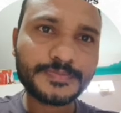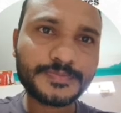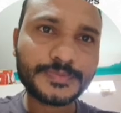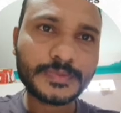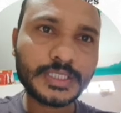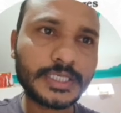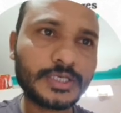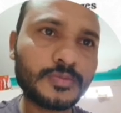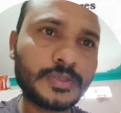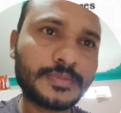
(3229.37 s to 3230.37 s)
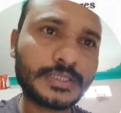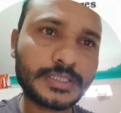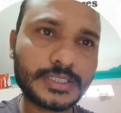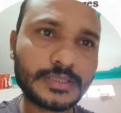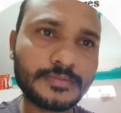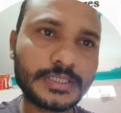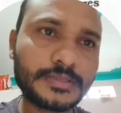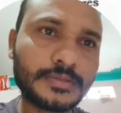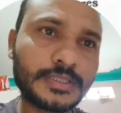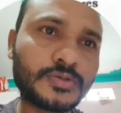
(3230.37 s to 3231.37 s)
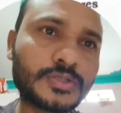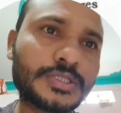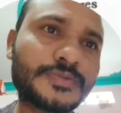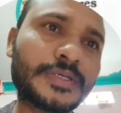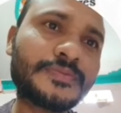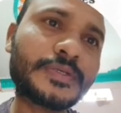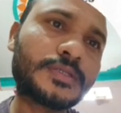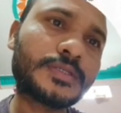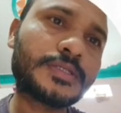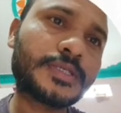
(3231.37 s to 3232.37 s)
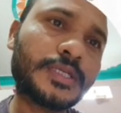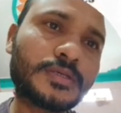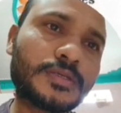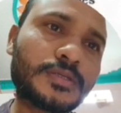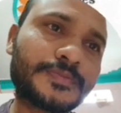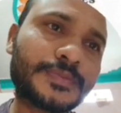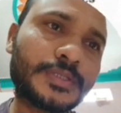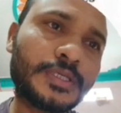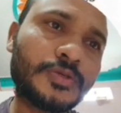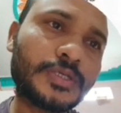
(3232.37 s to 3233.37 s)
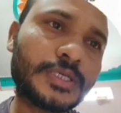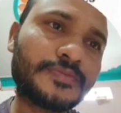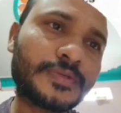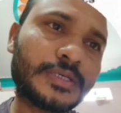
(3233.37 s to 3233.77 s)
Here endomembrane system means these questions frame from cell, the unit of life.